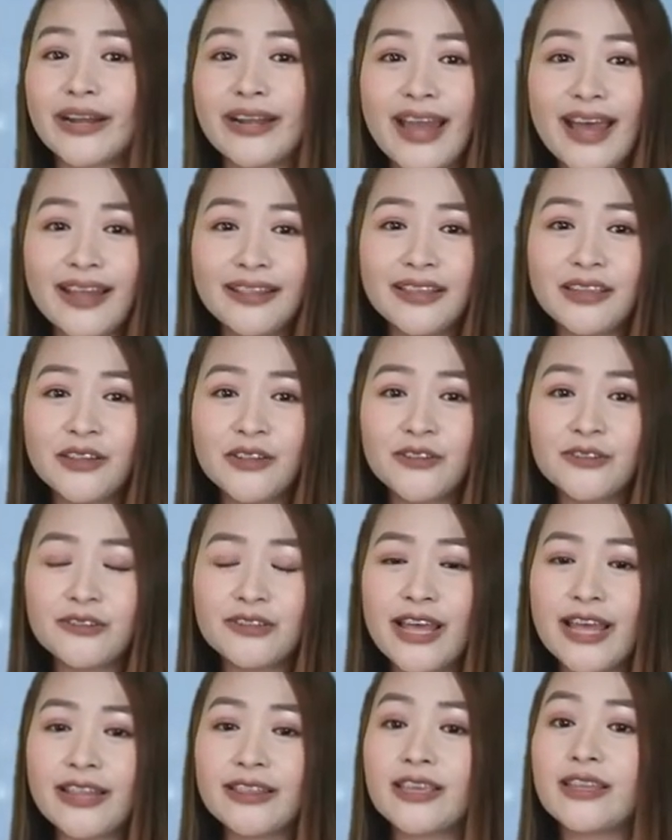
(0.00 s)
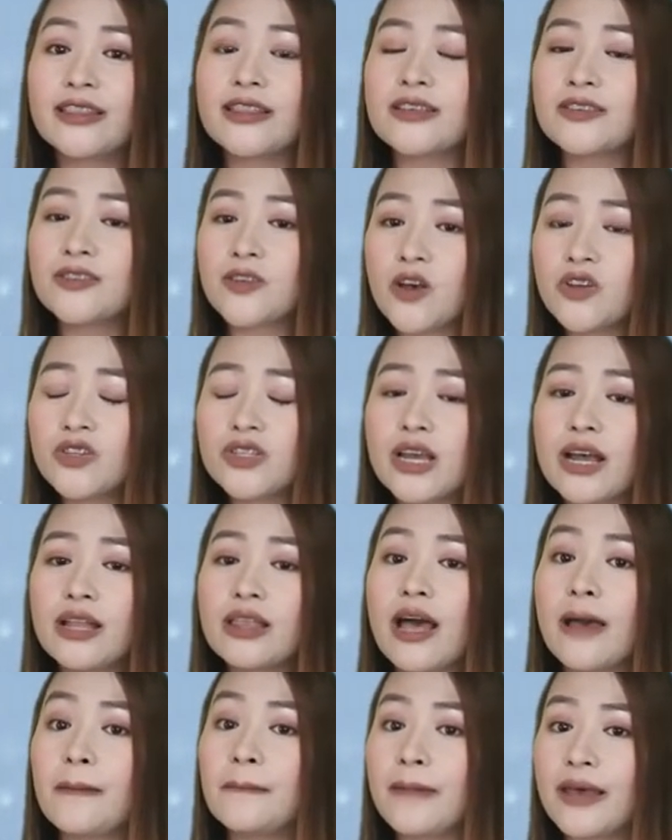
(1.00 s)
were not included in the
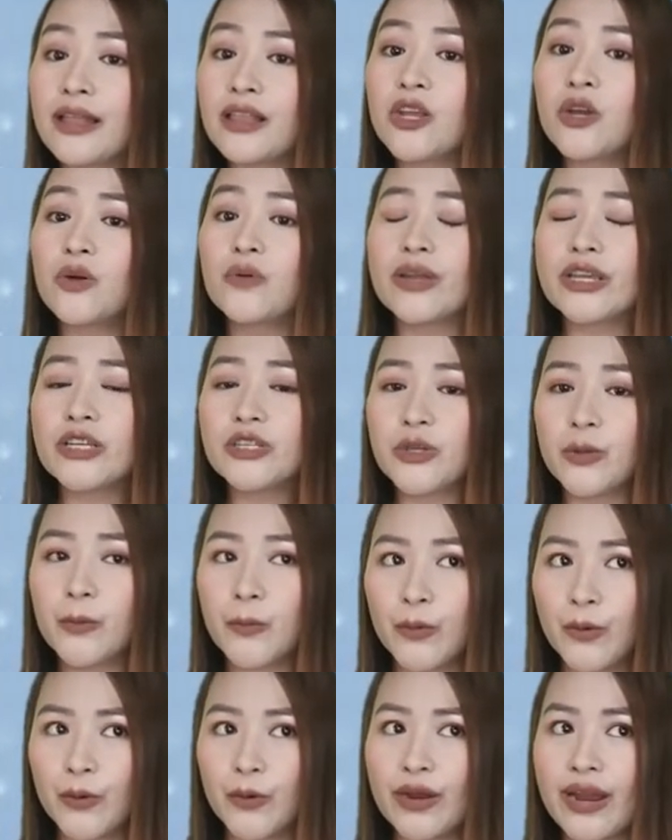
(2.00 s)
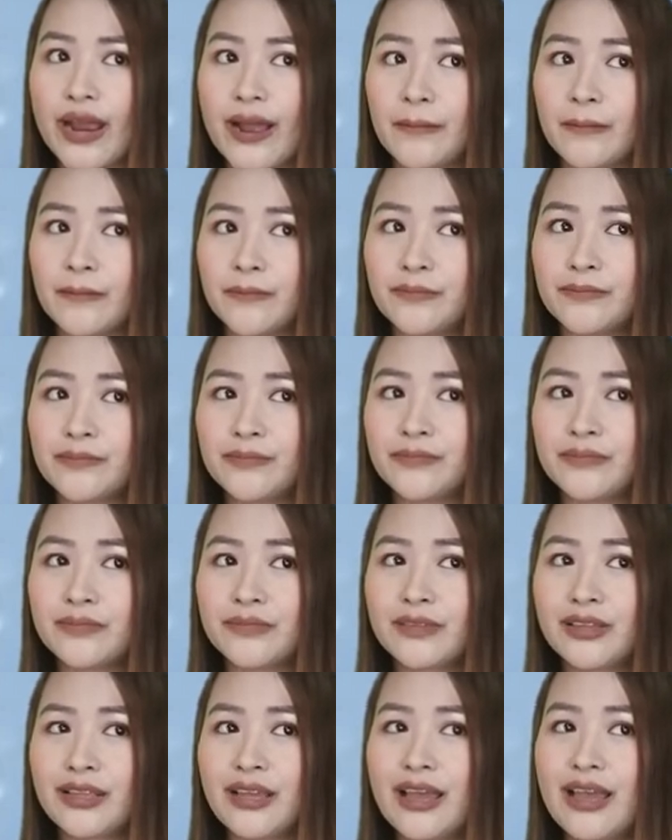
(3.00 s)
social amelioration program.
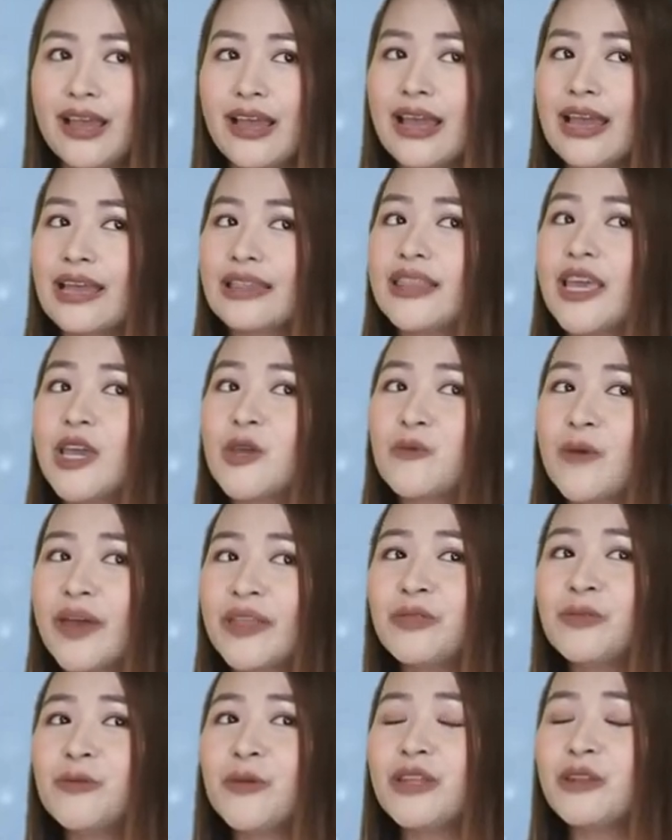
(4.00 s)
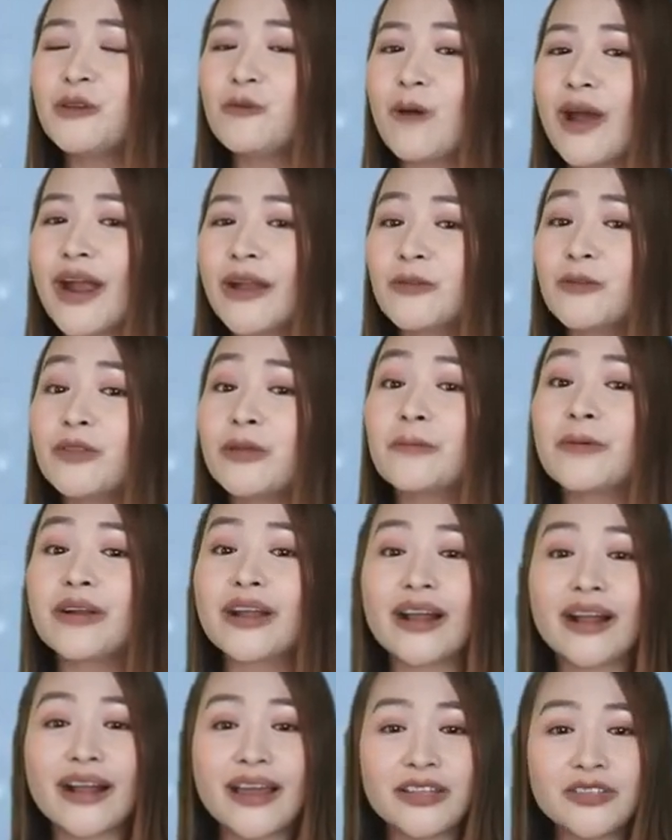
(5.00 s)
They went to inquire to the
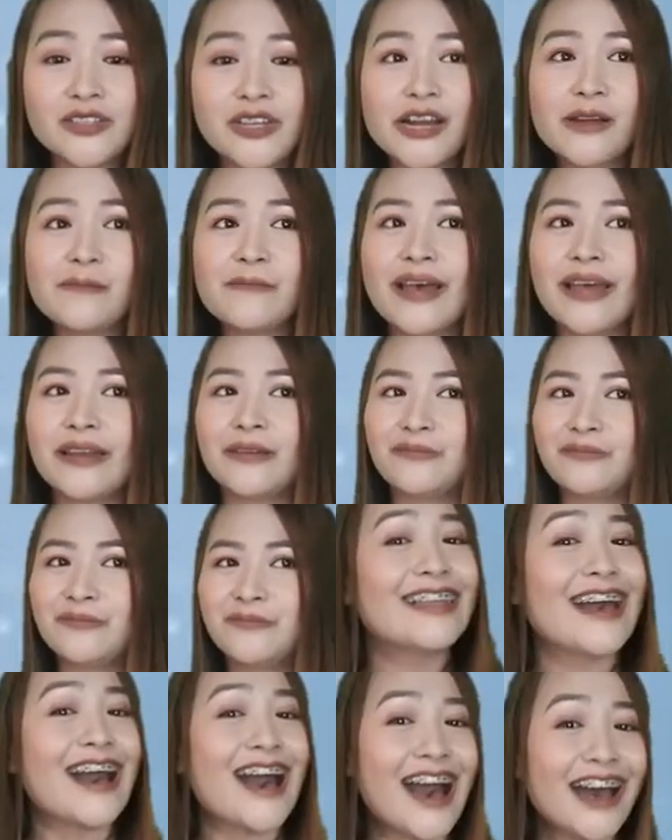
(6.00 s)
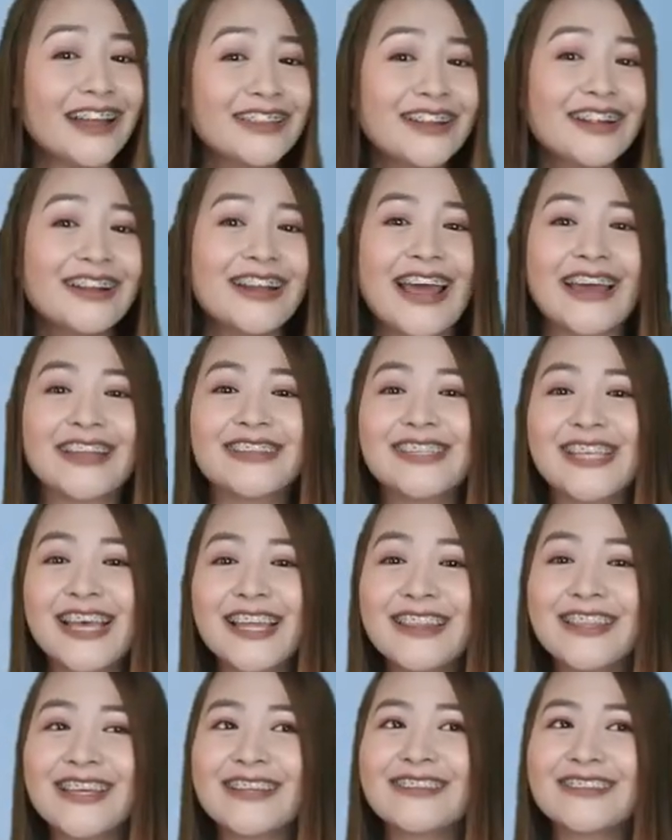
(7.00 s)
barangay chairman. The underlined
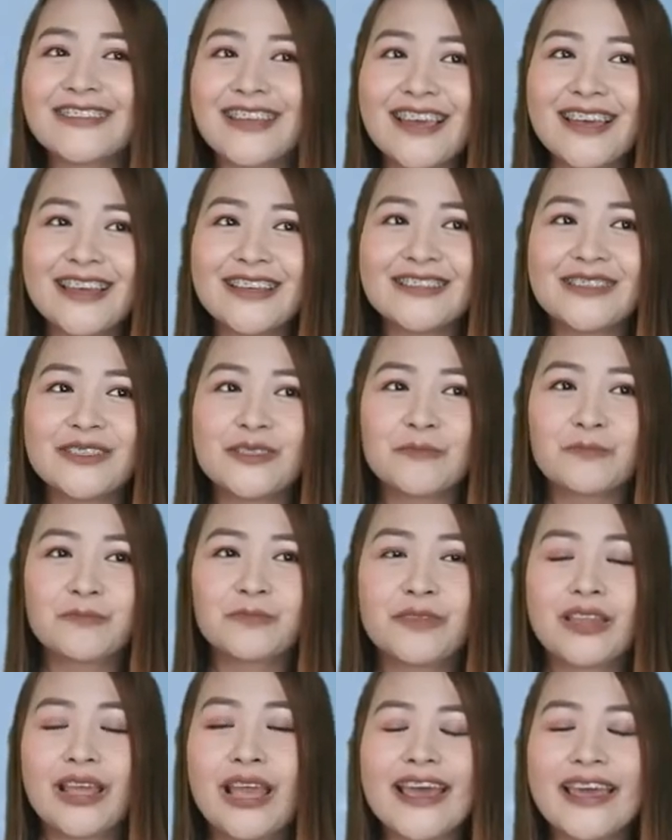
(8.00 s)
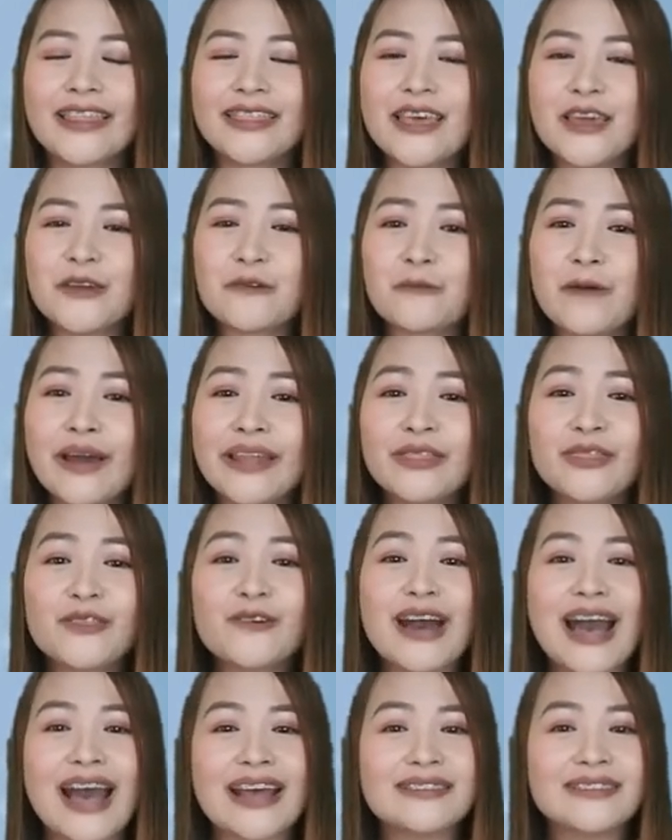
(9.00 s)
sentence is, they went
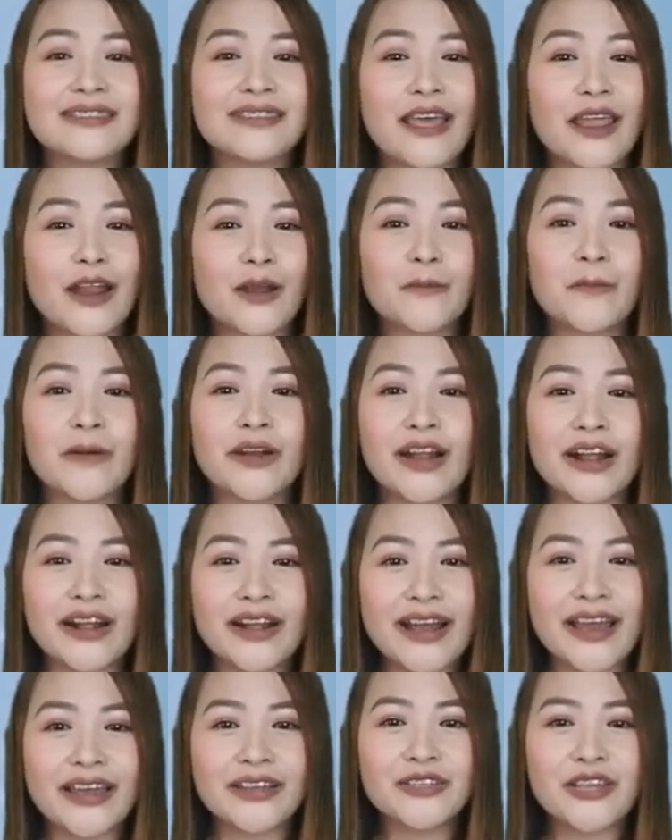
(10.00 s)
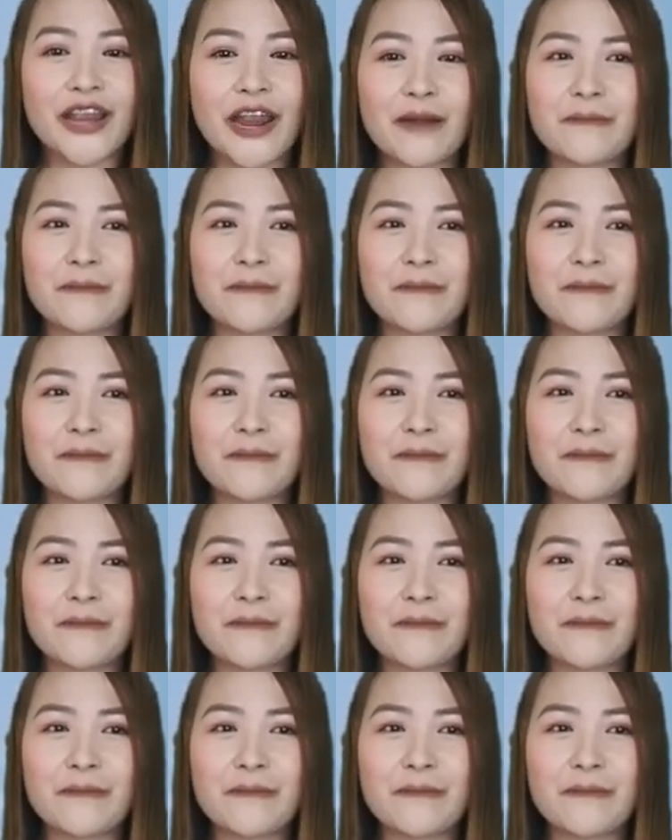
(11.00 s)
to ask their barangay